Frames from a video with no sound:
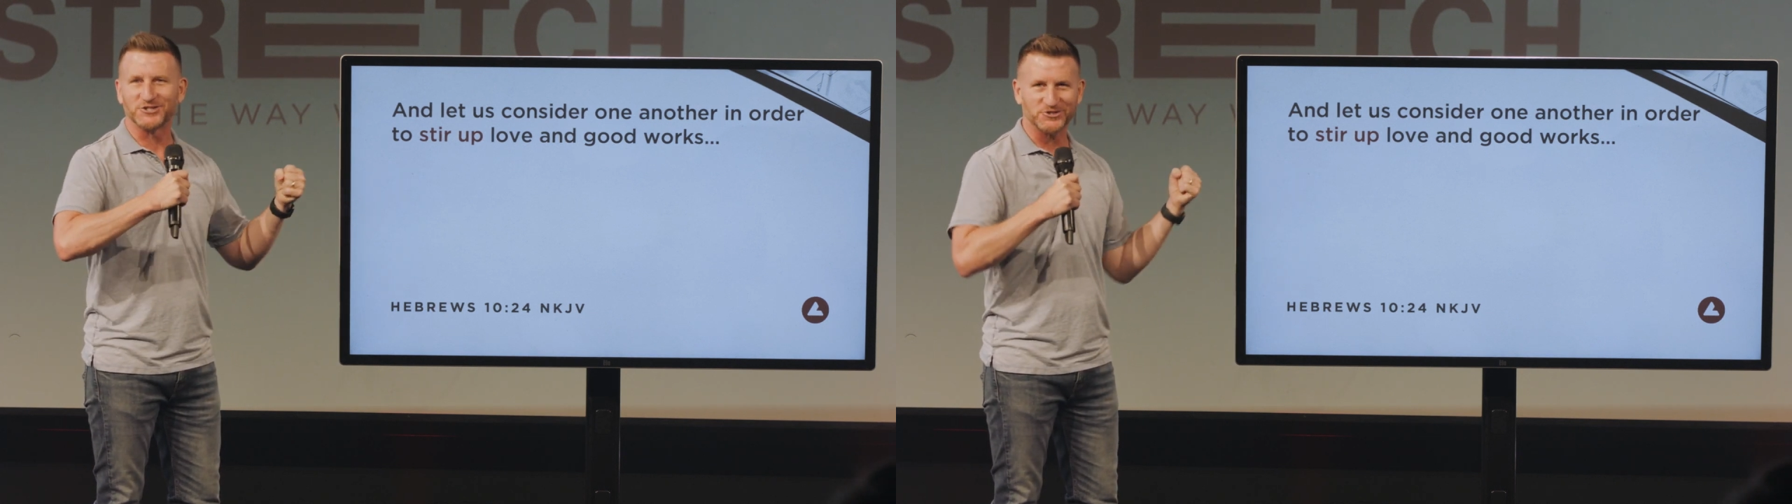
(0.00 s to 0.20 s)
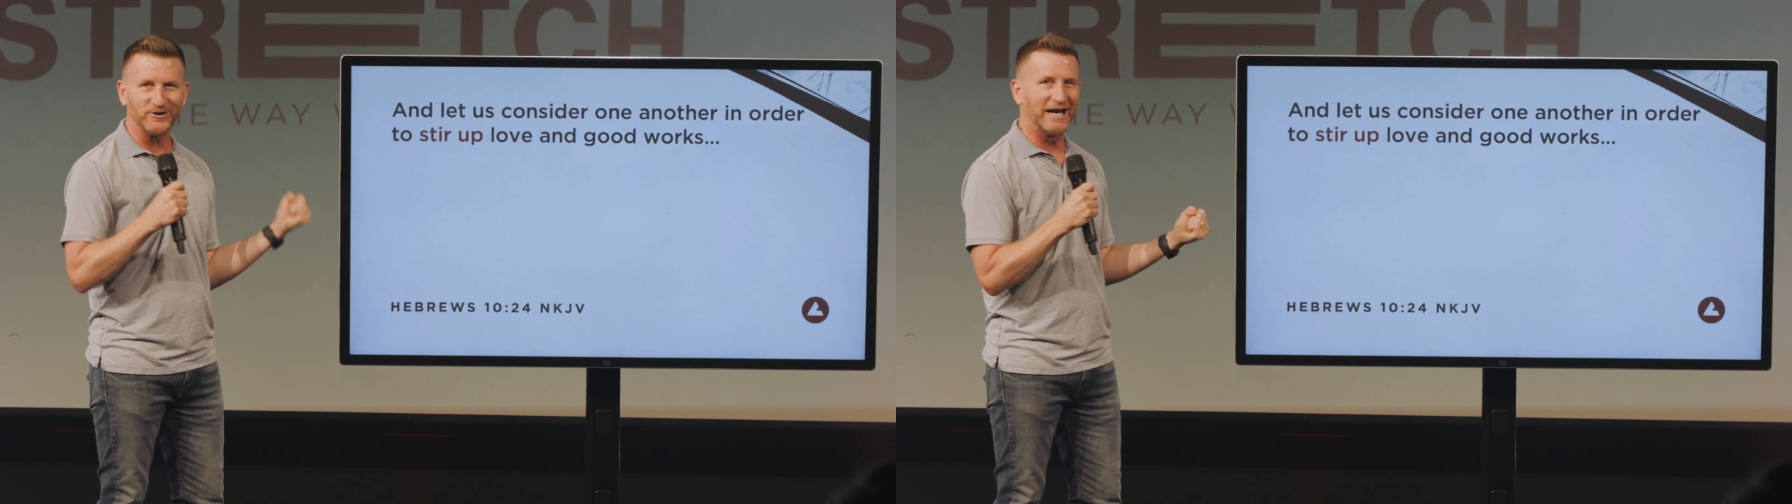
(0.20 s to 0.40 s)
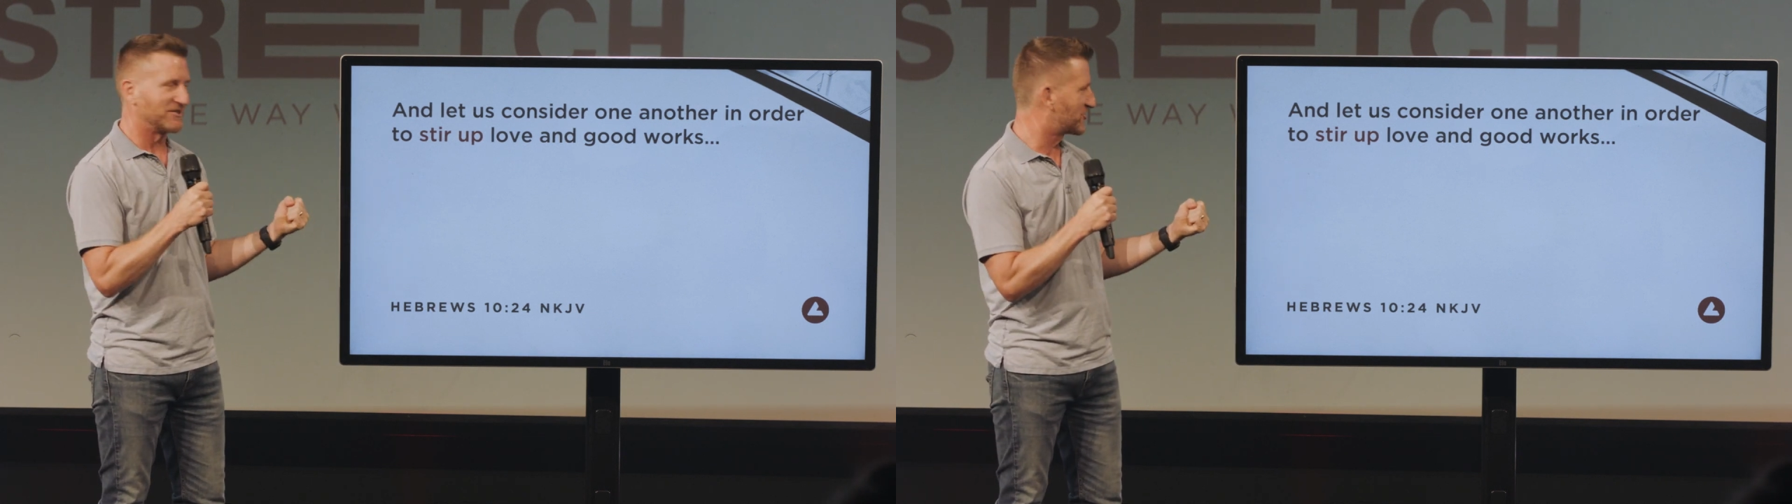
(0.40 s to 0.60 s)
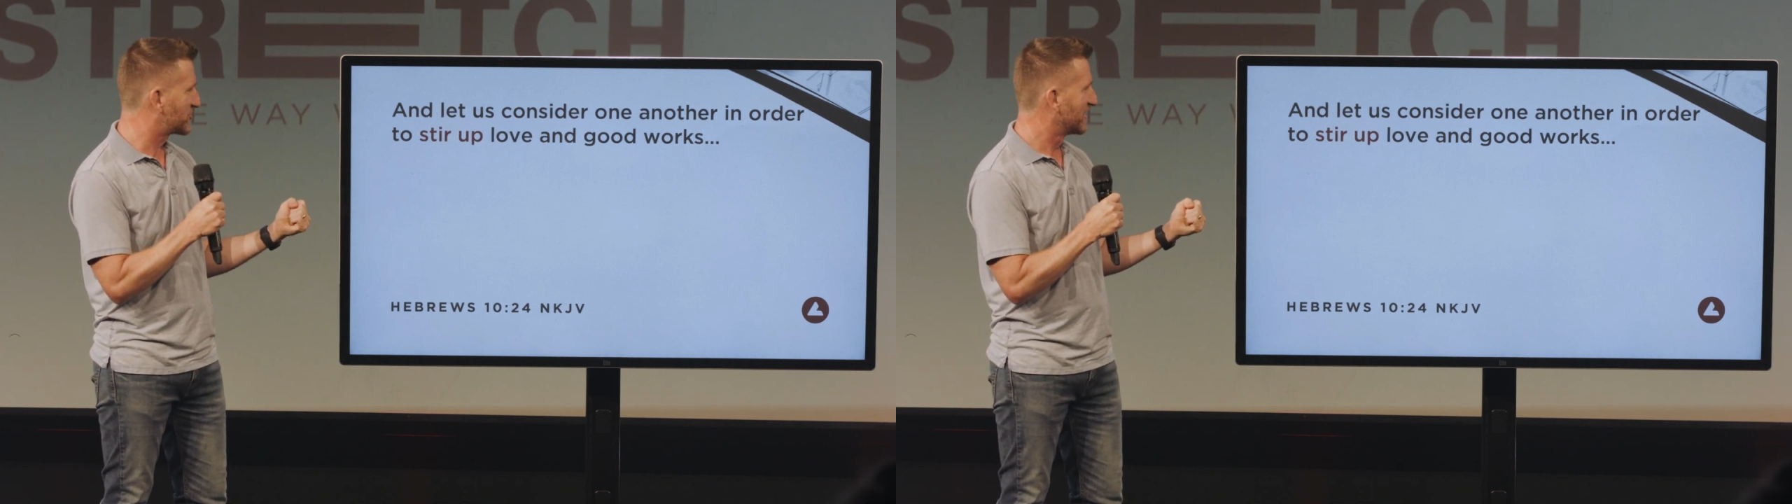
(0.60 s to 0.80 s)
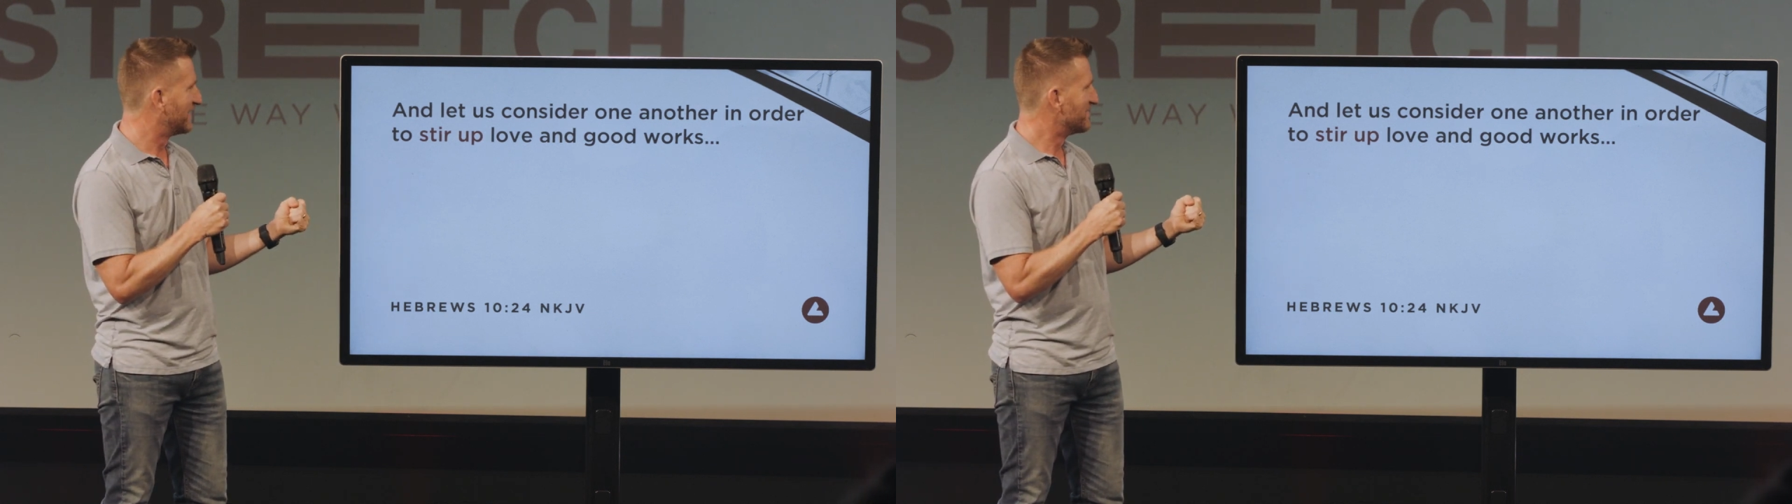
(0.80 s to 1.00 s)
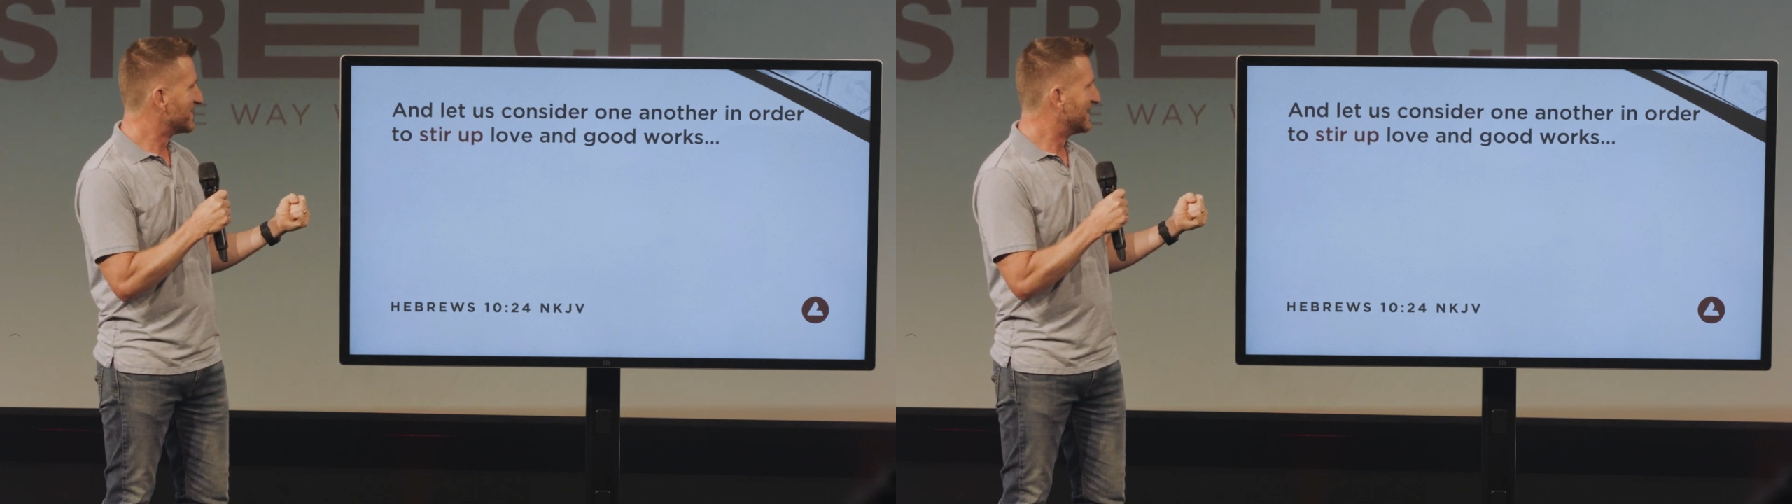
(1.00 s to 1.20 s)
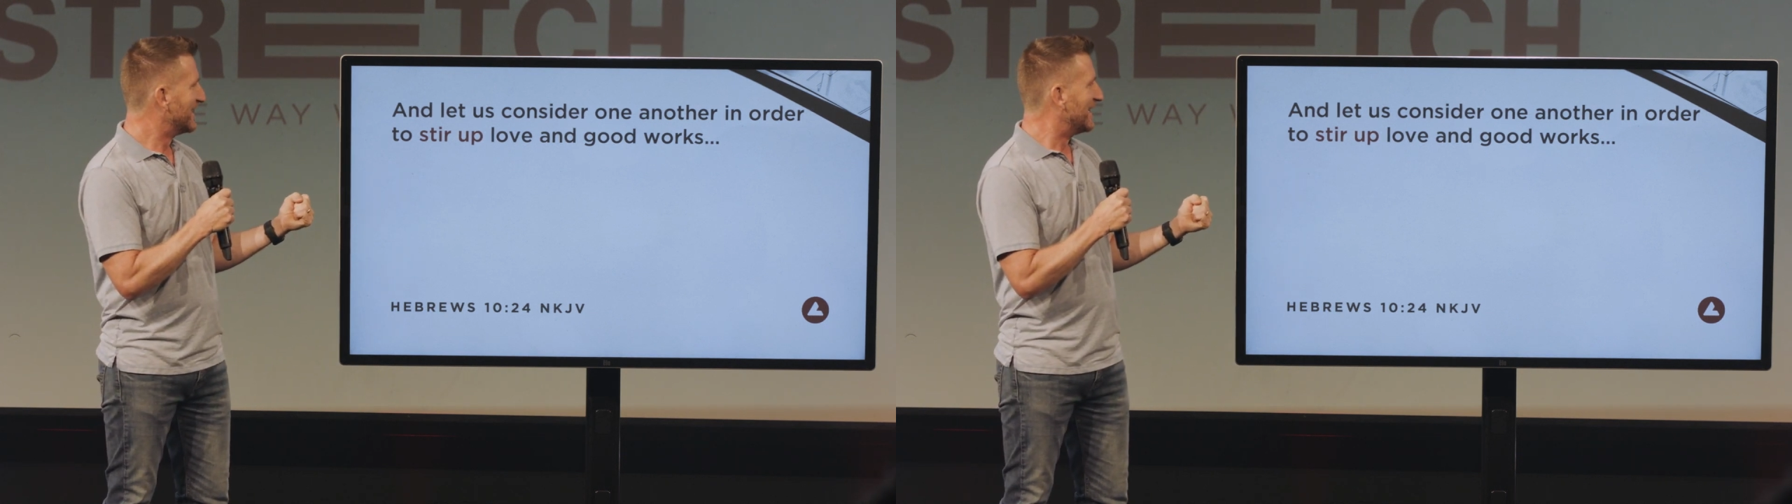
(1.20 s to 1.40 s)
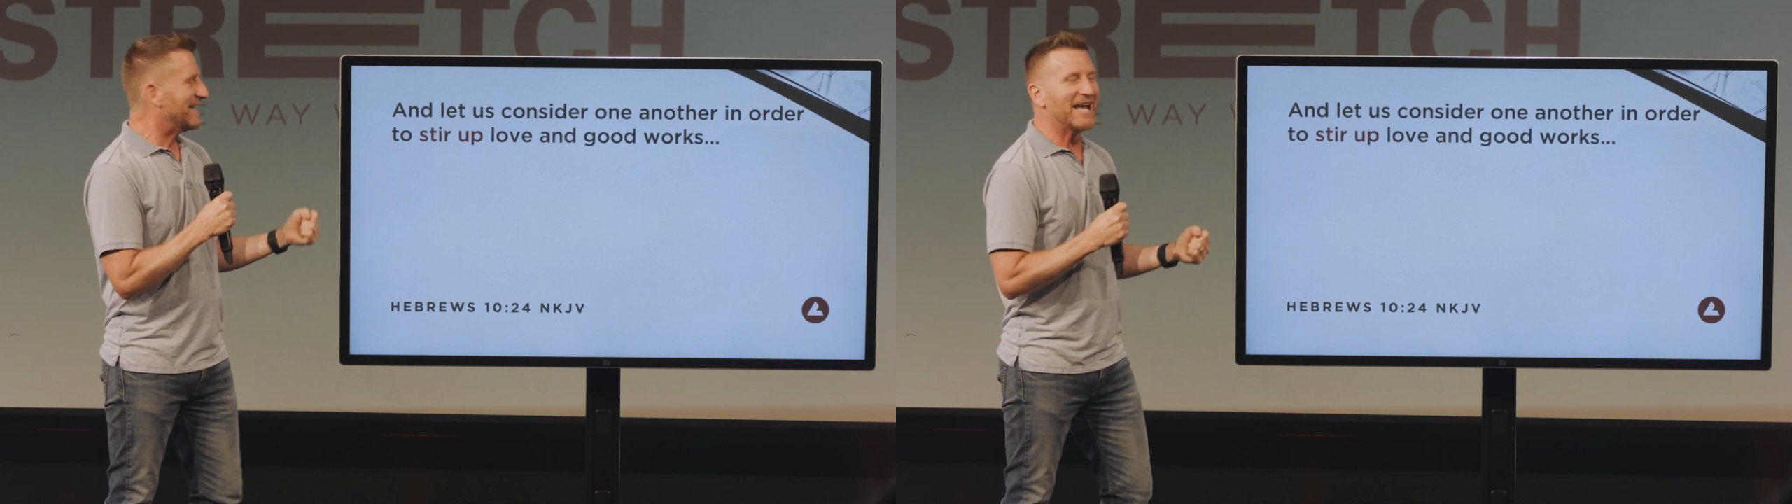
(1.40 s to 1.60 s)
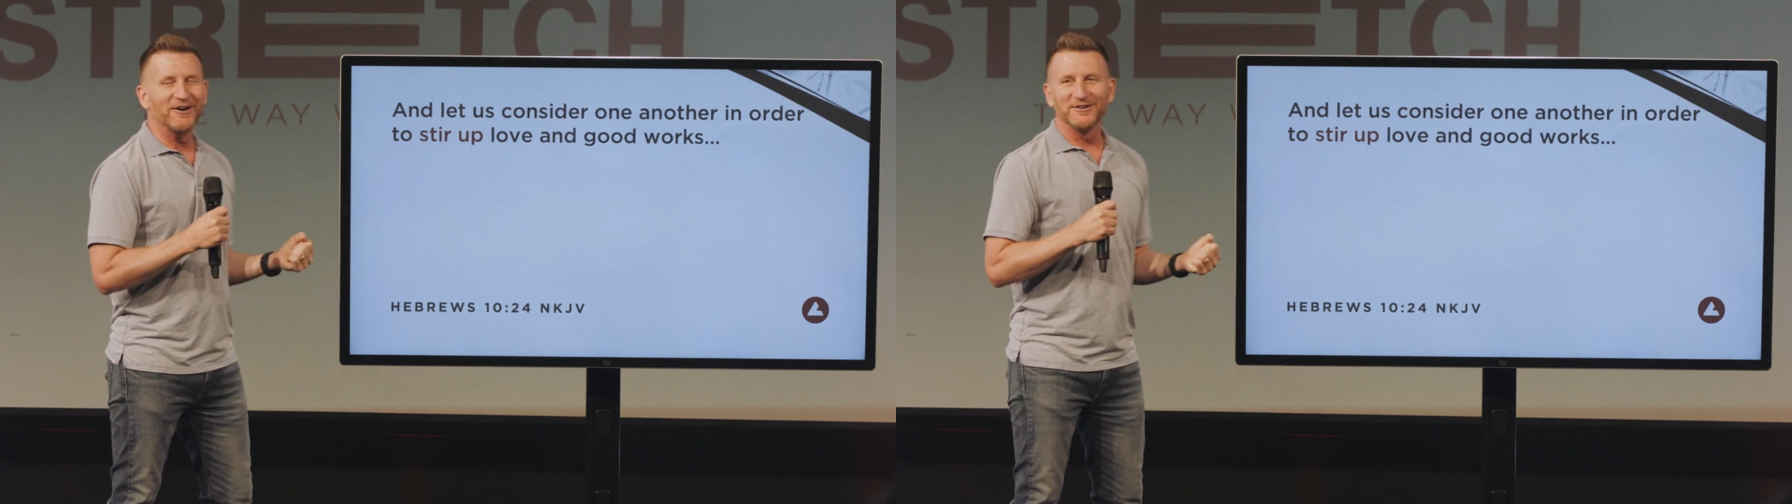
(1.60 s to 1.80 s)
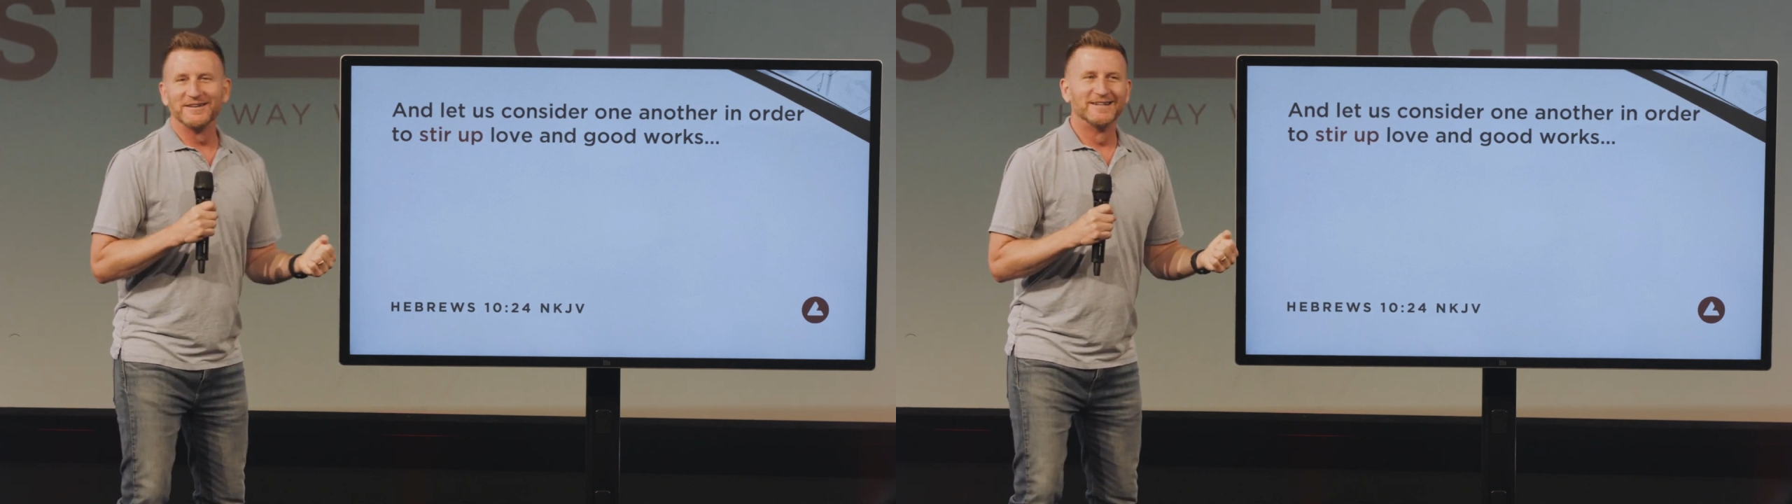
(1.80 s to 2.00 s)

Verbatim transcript: stretch. Now,